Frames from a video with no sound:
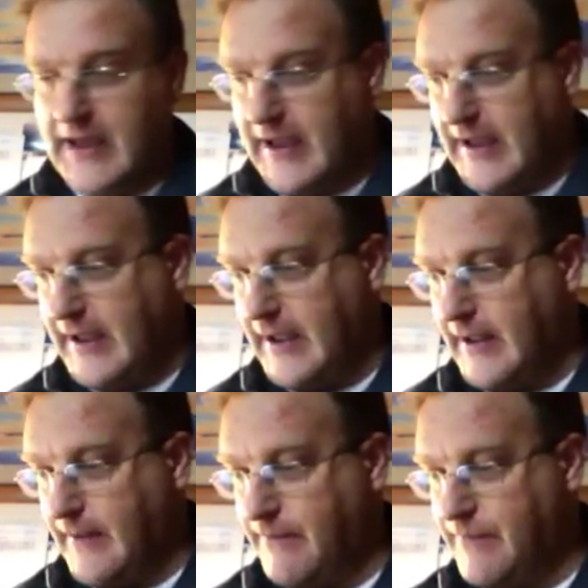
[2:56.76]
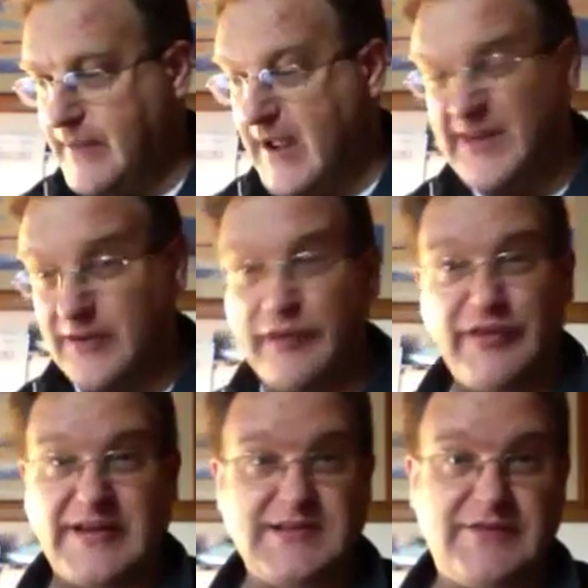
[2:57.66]
and other
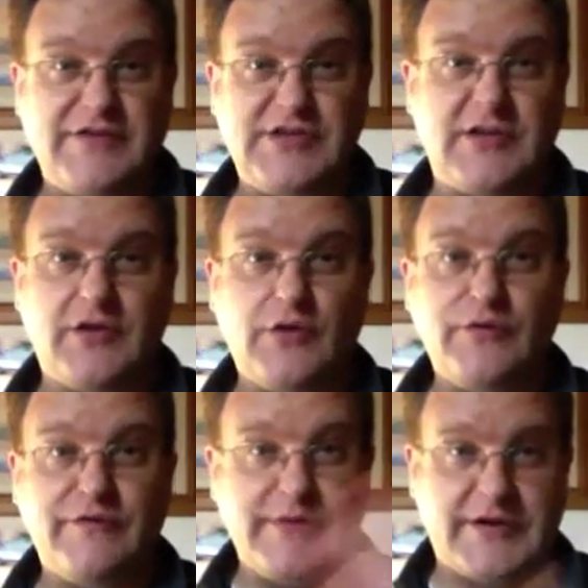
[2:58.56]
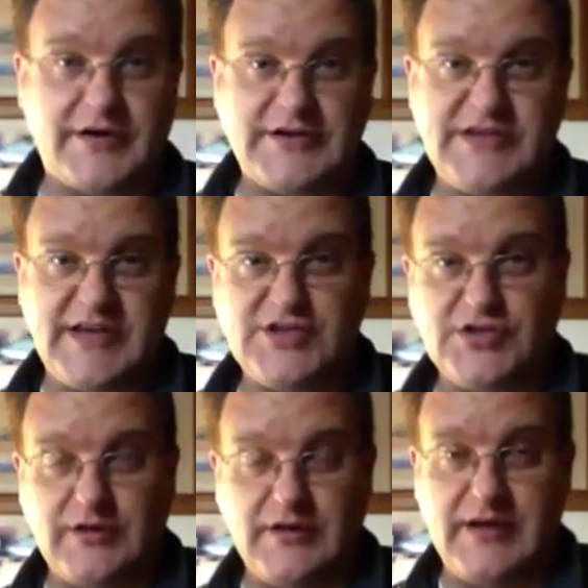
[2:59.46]
things, like if you took a loan from the Kirk
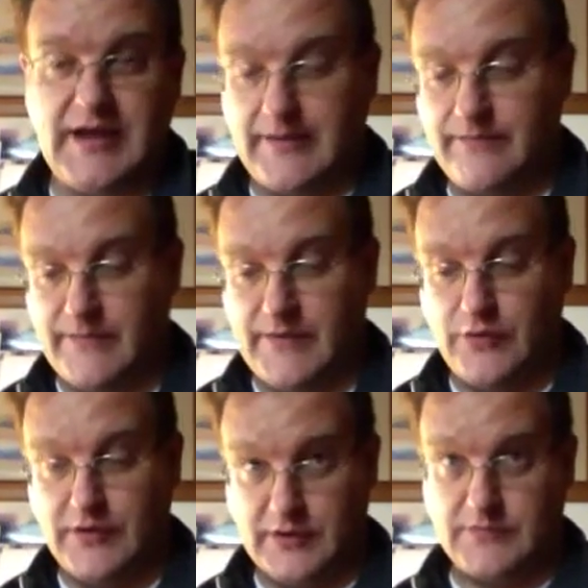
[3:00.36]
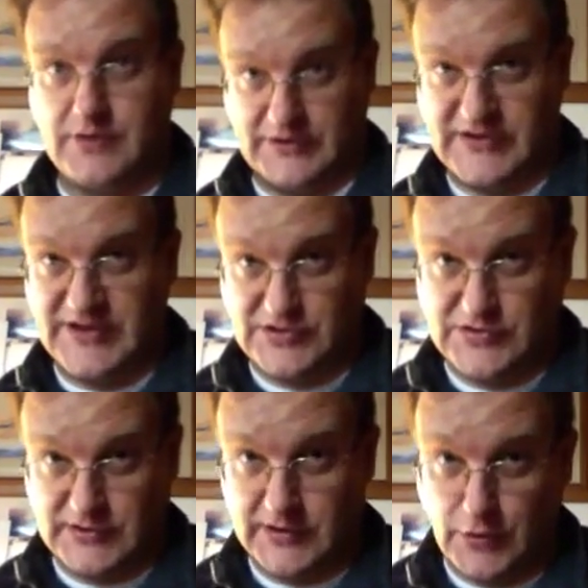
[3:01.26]
Session, or the Kirk
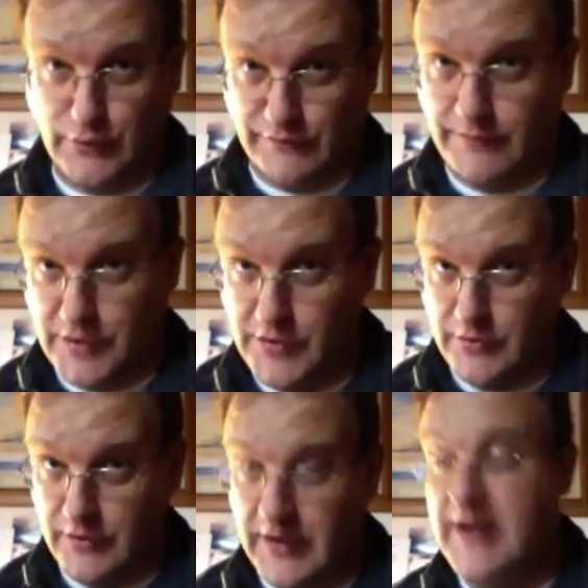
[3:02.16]
Session took a loan from you,